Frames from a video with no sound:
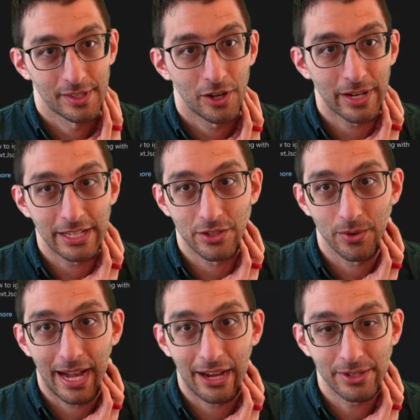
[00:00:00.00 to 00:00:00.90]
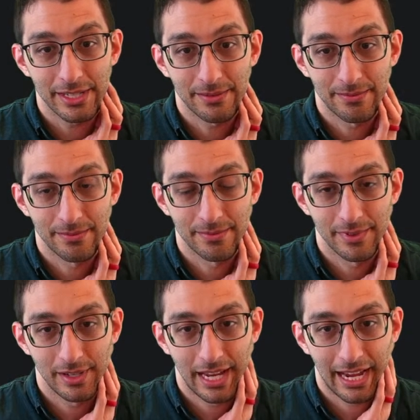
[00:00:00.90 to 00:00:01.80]
Okay, so how did
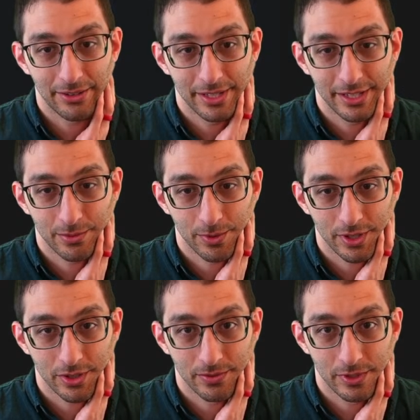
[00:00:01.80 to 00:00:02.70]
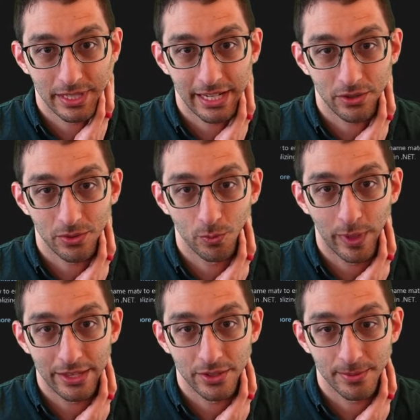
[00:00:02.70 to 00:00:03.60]
this work over in that whole
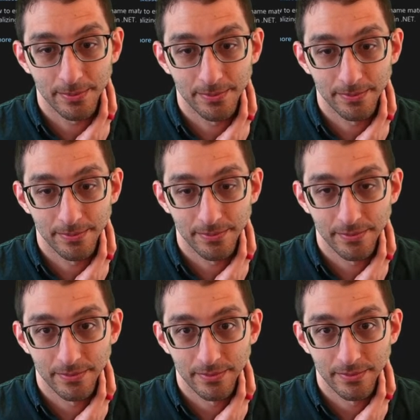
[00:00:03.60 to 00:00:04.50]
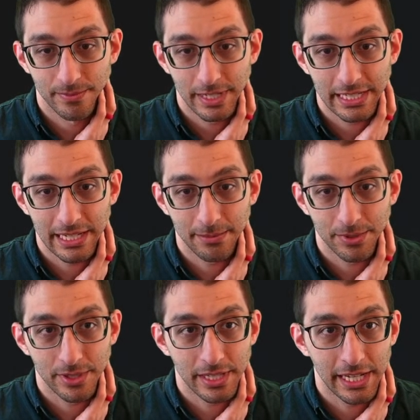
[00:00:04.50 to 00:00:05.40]
weather
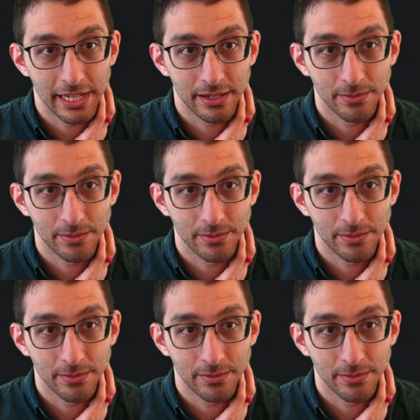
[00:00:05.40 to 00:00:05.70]
example that they had?